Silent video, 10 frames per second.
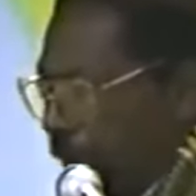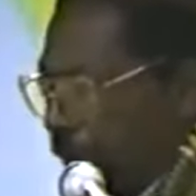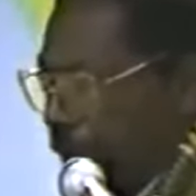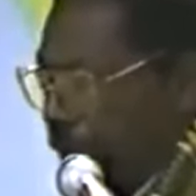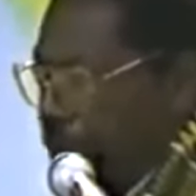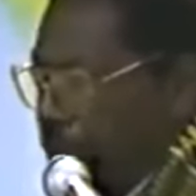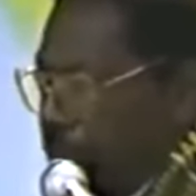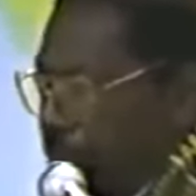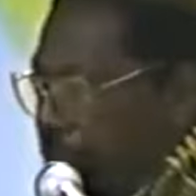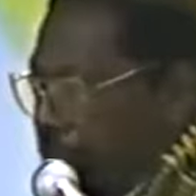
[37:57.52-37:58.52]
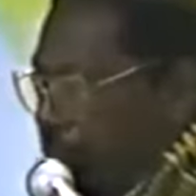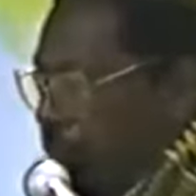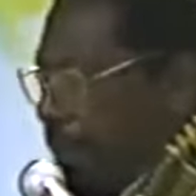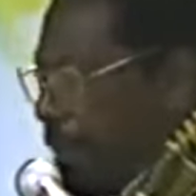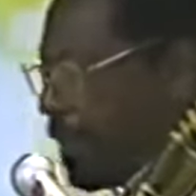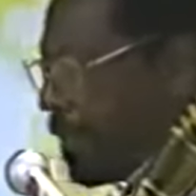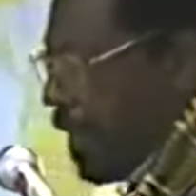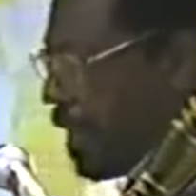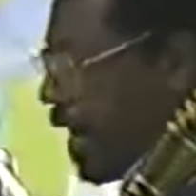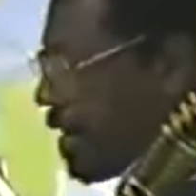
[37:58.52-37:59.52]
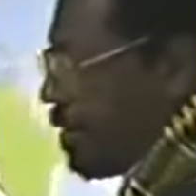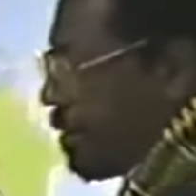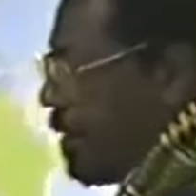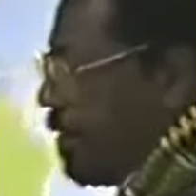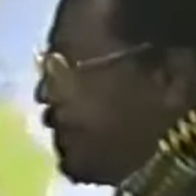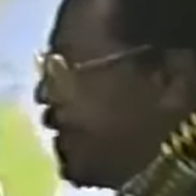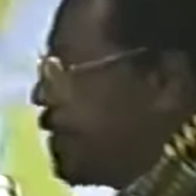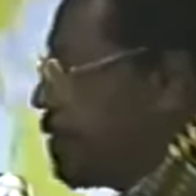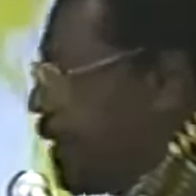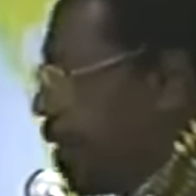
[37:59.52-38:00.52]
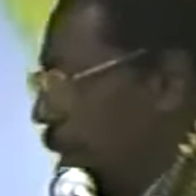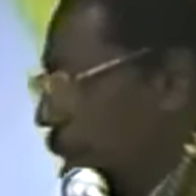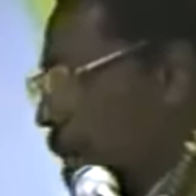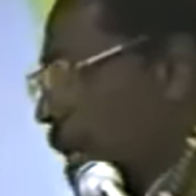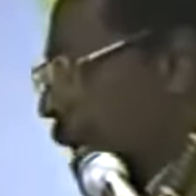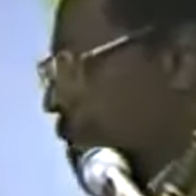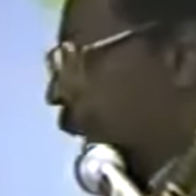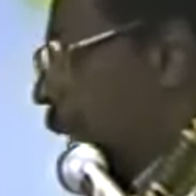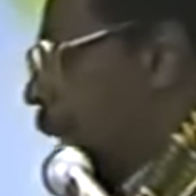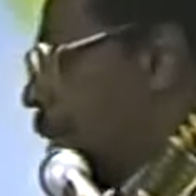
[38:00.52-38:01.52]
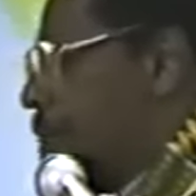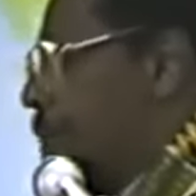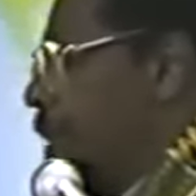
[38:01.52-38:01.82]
I have a business here at 125th Street, and while I can